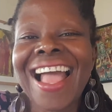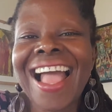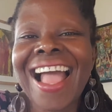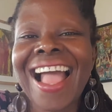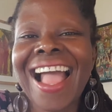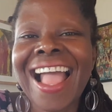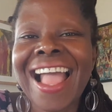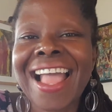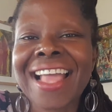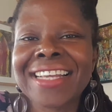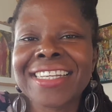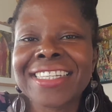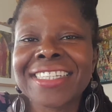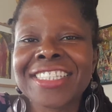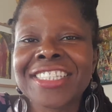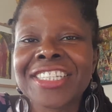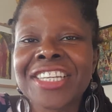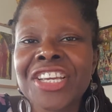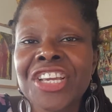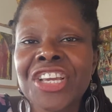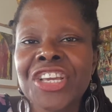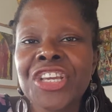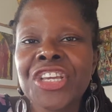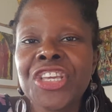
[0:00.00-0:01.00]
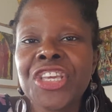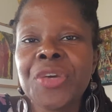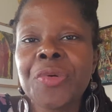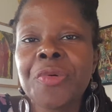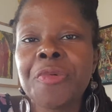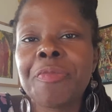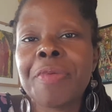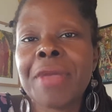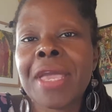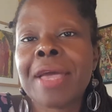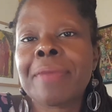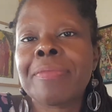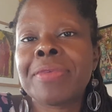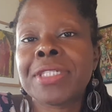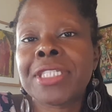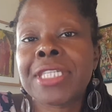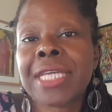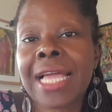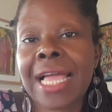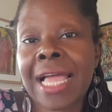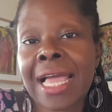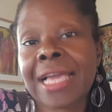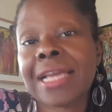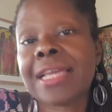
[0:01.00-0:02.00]
and you will be able
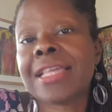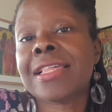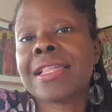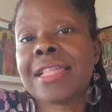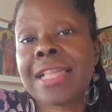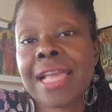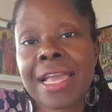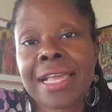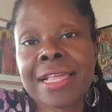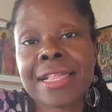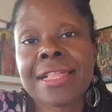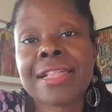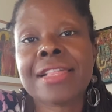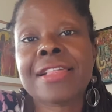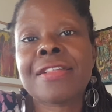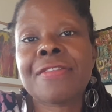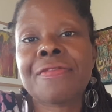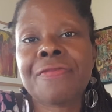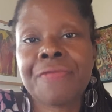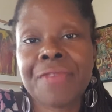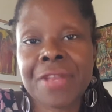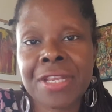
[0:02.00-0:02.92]
to access